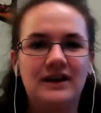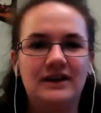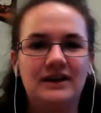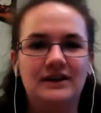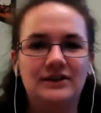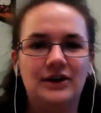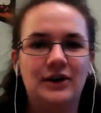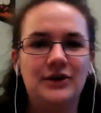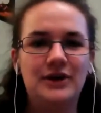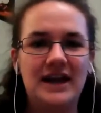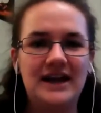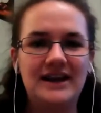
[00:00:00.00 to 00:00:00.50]

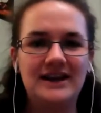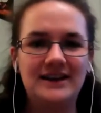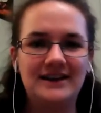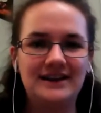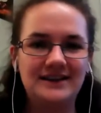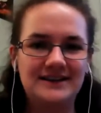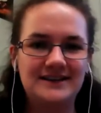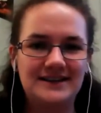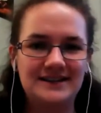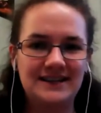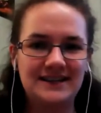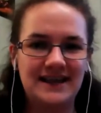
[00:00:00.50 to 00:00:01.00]
located
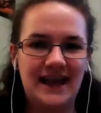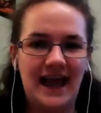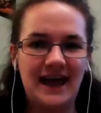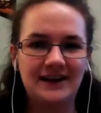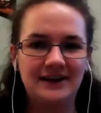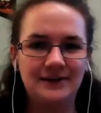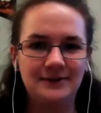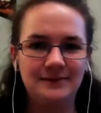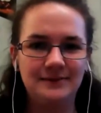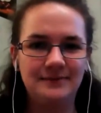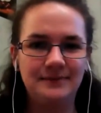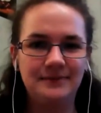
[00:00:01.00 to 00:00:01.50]
in
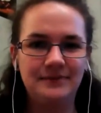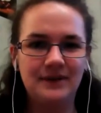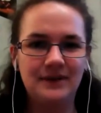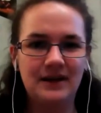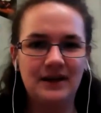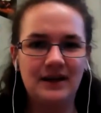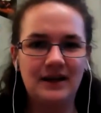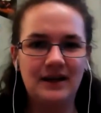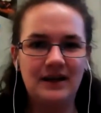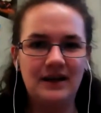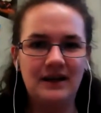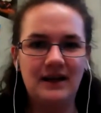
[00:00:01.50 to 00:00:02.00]
Seattle.
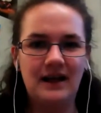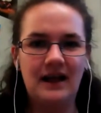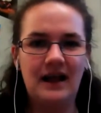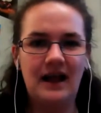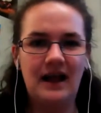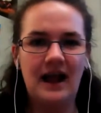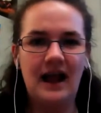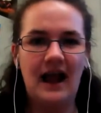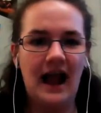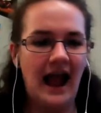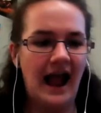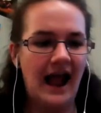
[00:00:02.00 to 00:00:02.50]

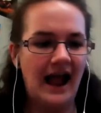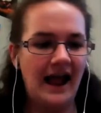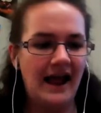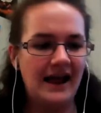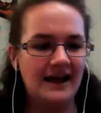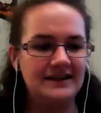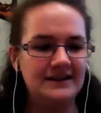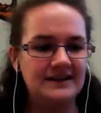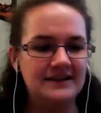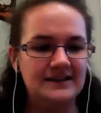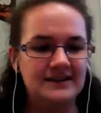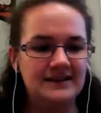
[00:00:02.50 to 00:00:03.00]

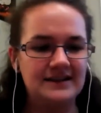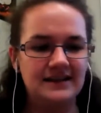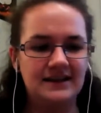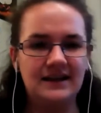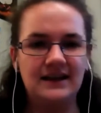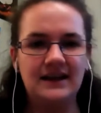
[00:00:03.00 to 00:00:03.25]
And